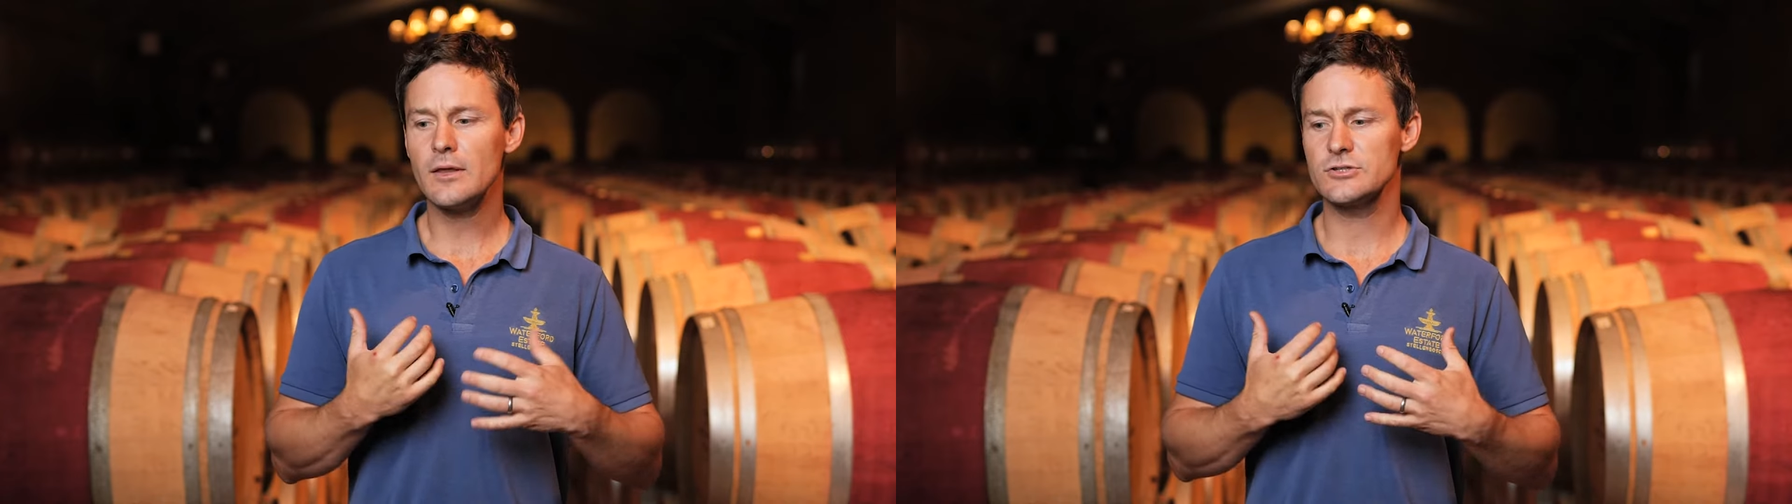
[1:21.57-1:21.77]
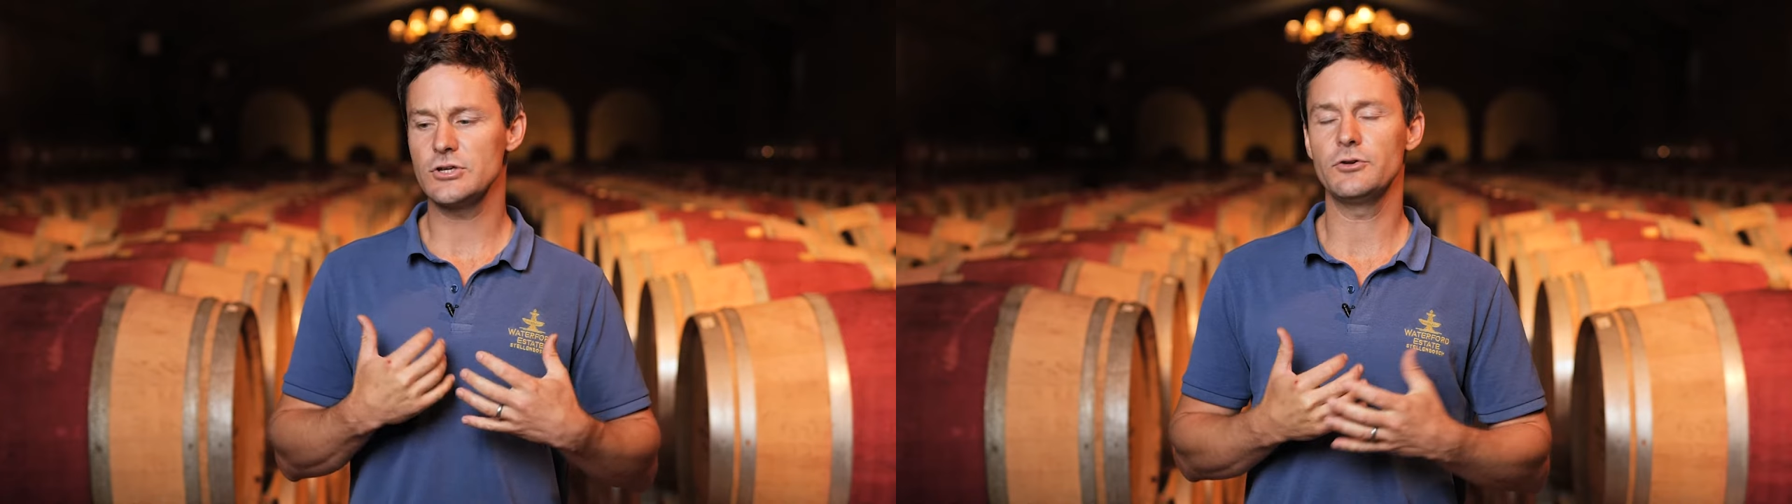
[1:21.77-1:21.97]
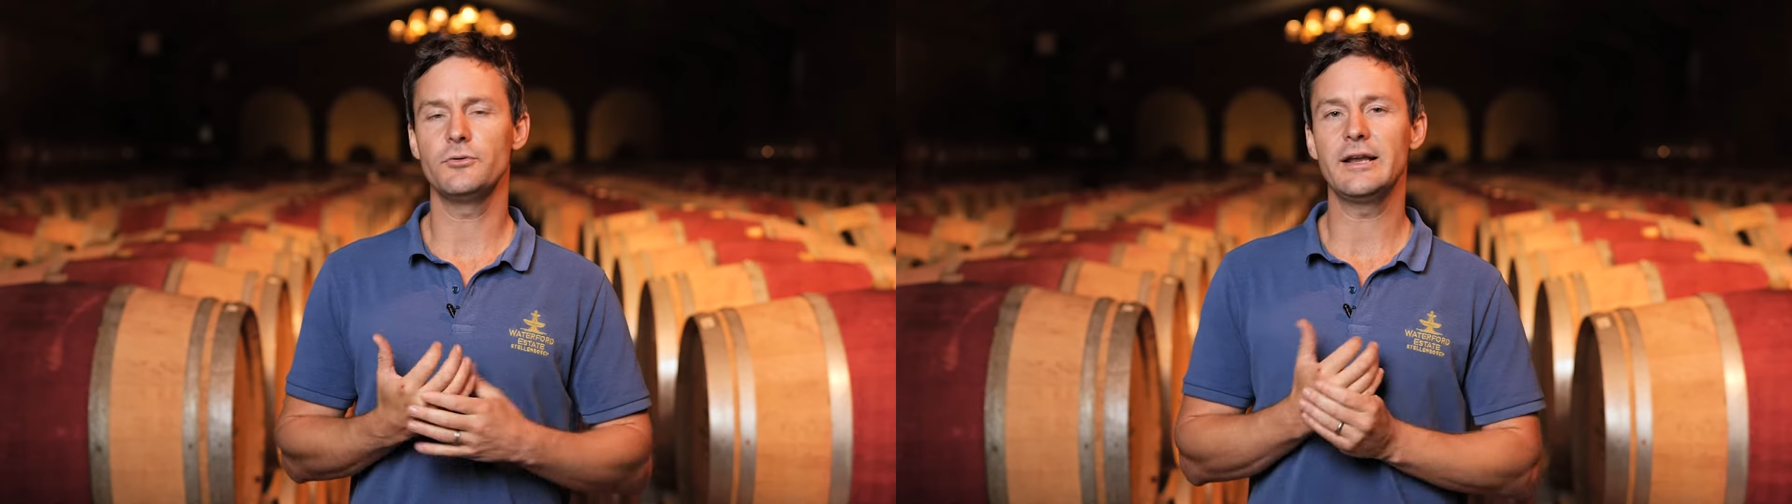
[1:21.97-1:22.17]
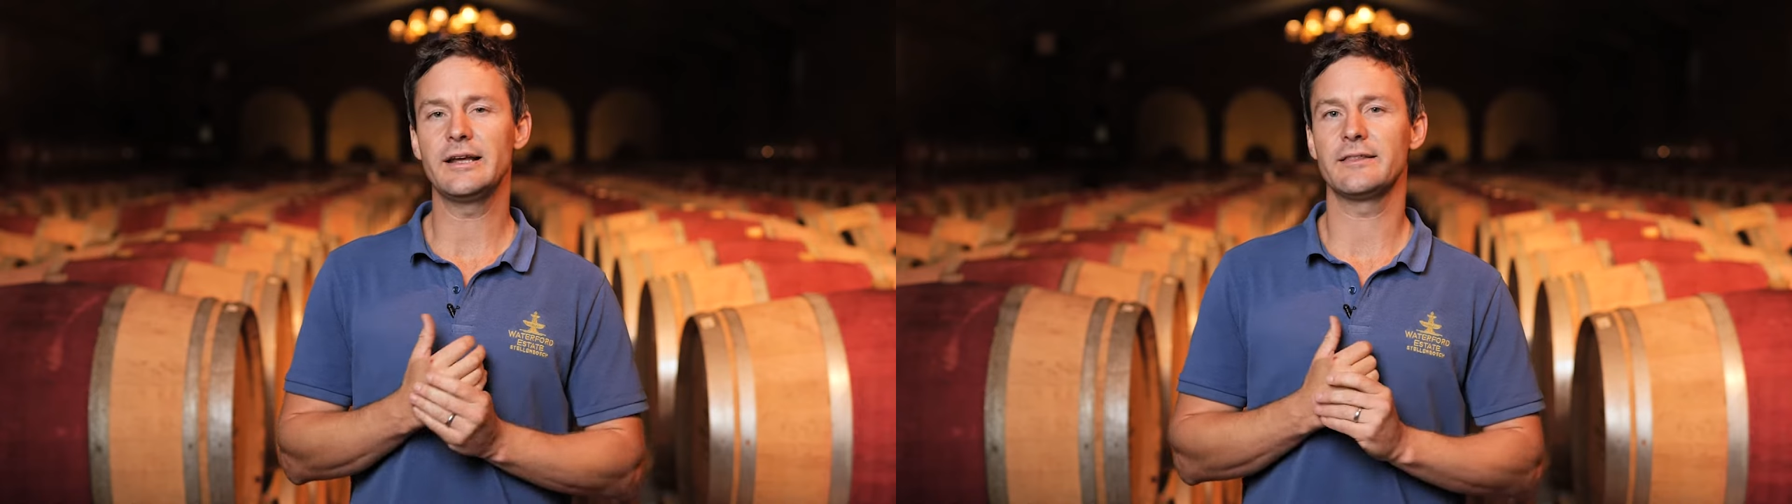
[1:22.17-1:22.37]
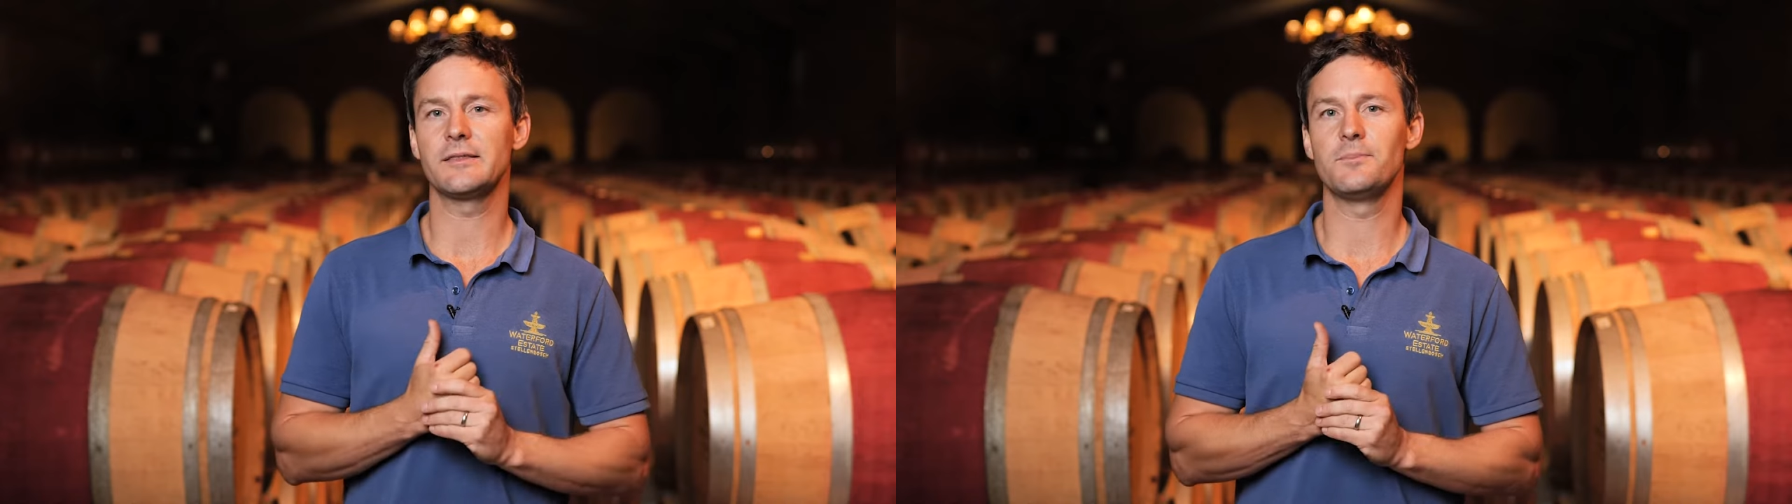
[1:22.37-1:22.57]
So you really
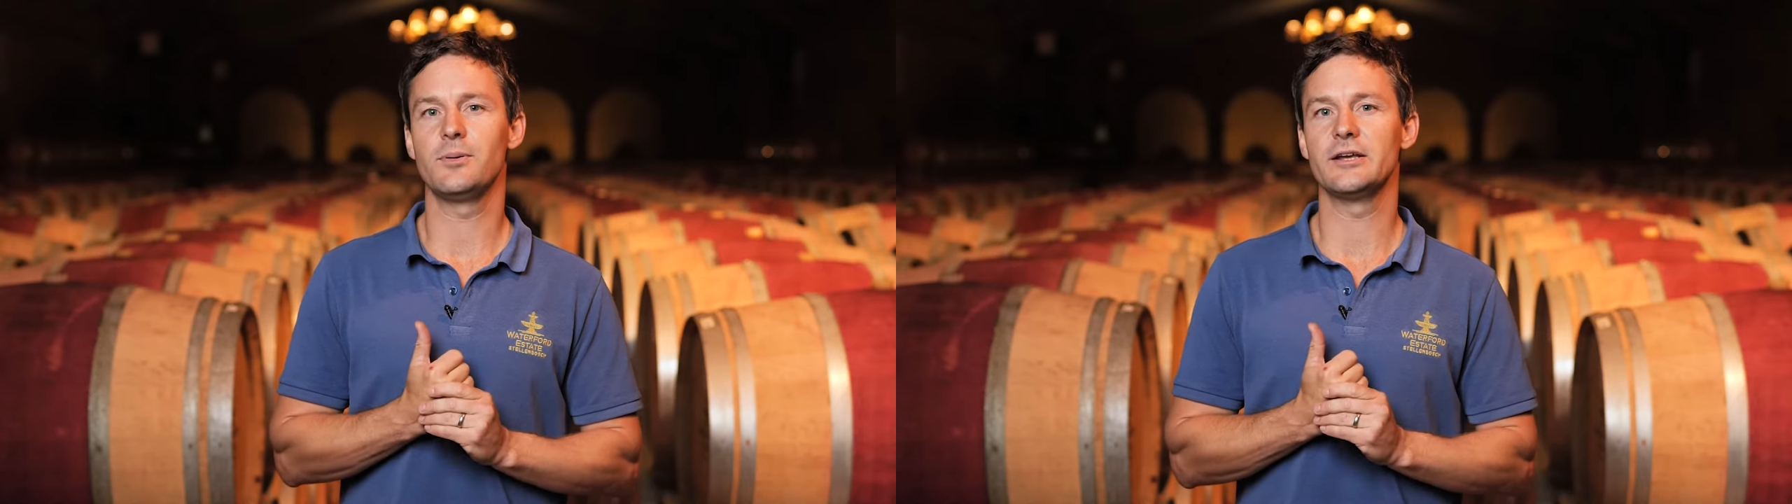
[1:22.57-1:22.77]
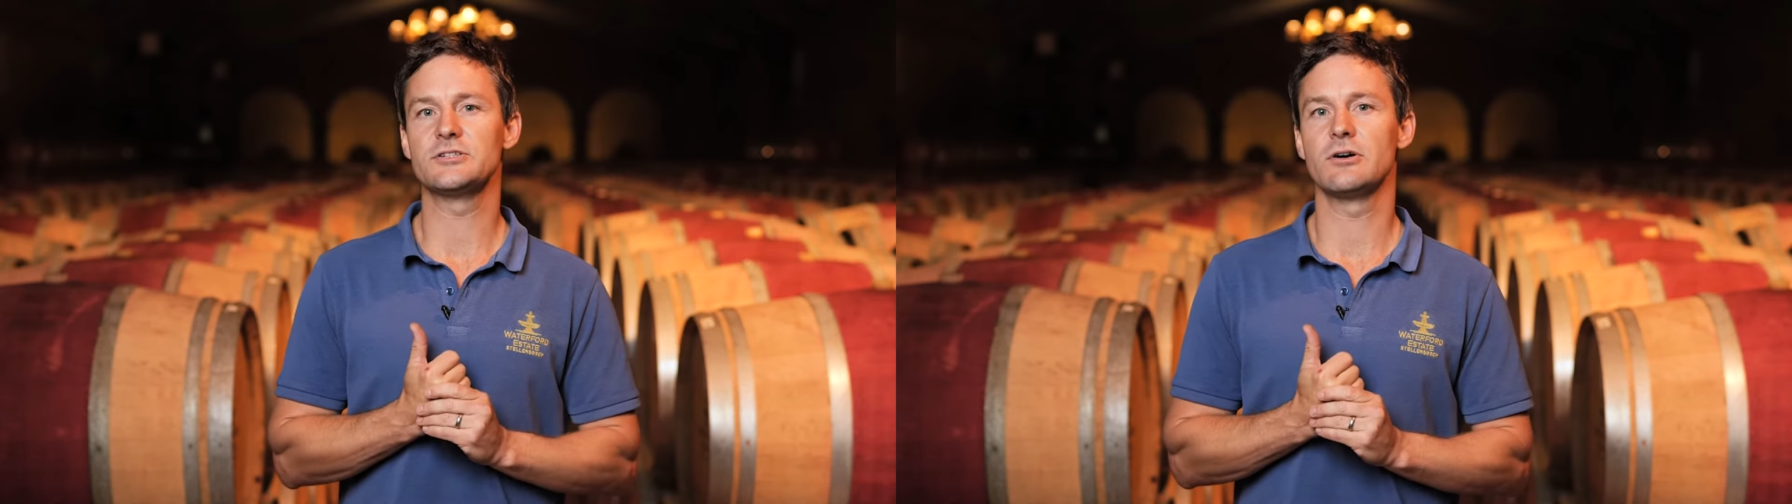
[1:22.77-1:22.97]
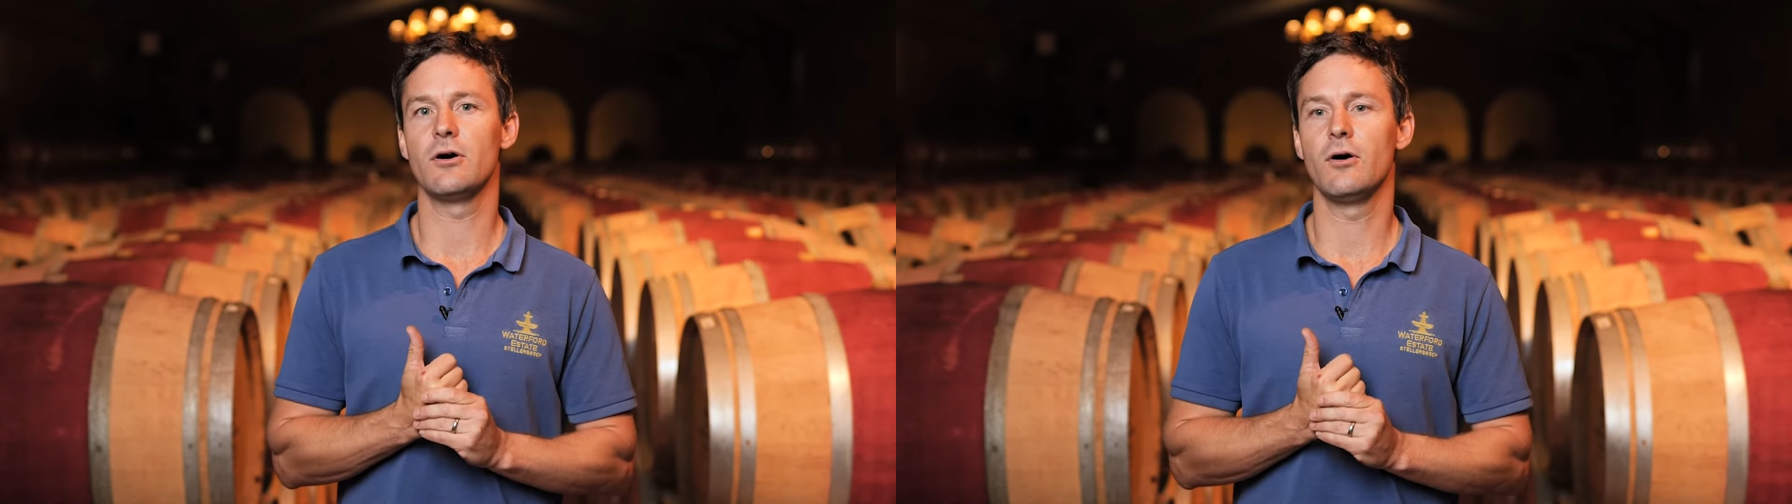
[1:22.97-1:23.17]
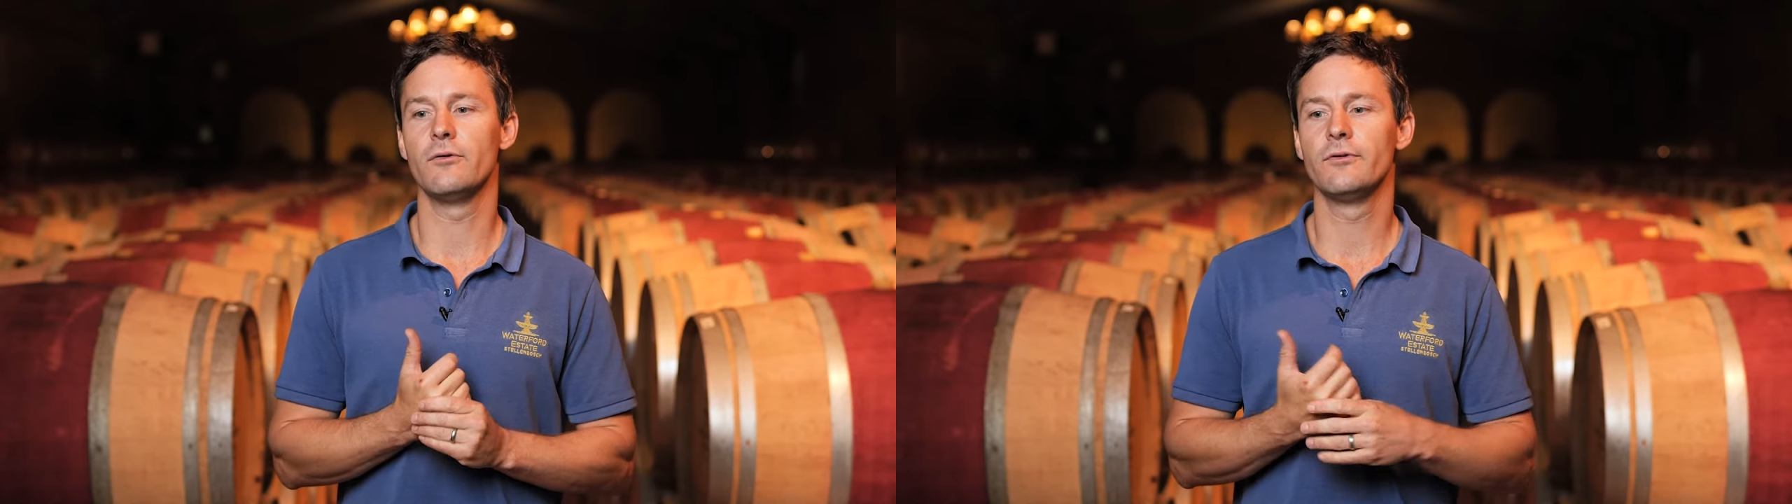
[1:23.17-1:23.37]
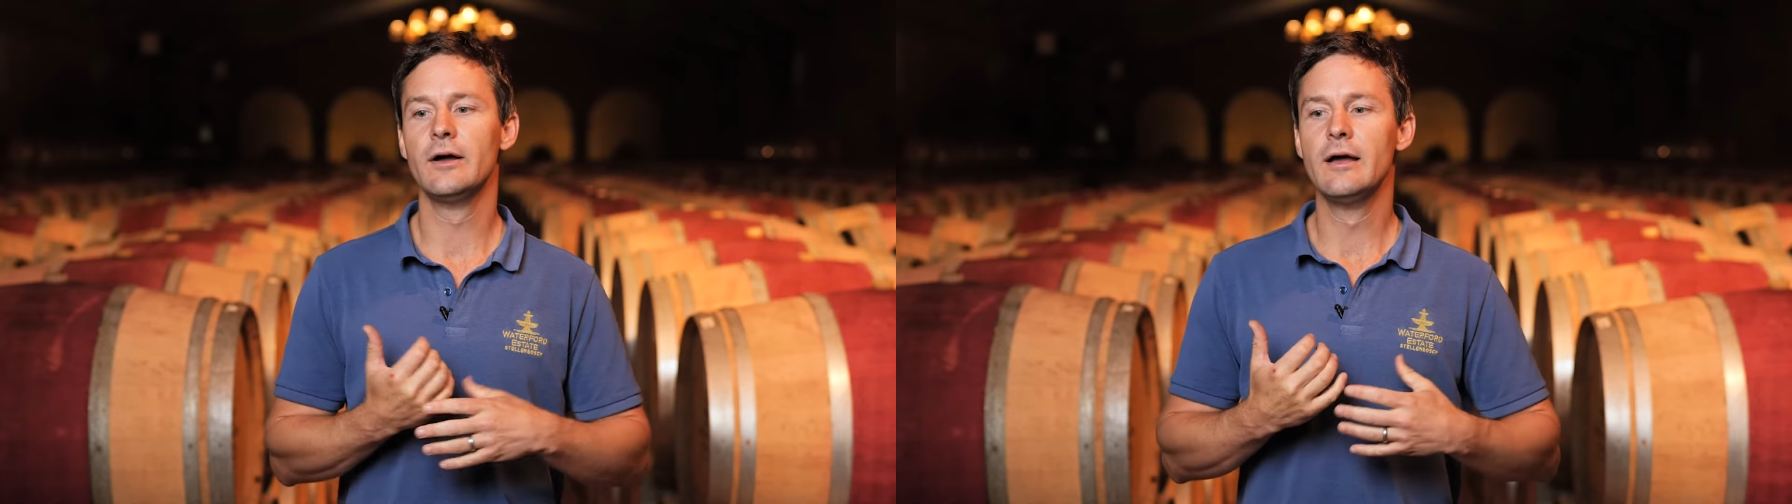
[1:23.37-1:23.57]
get the pleasure
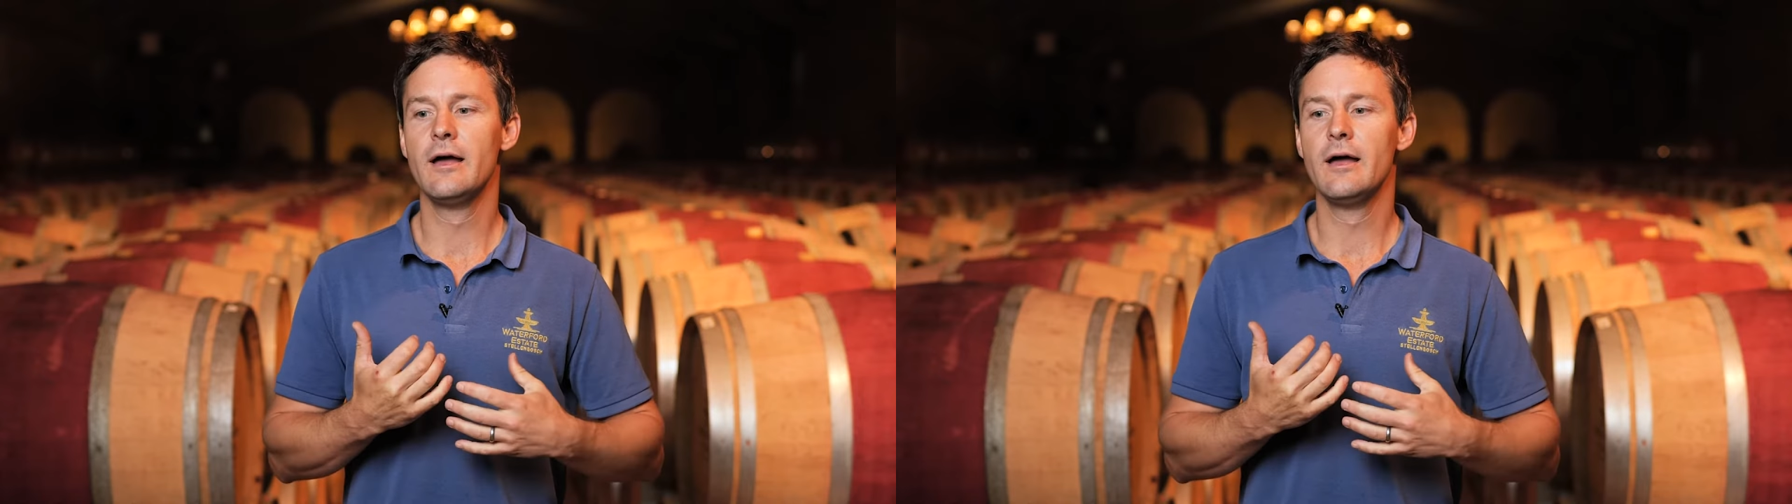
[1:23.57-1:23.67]
of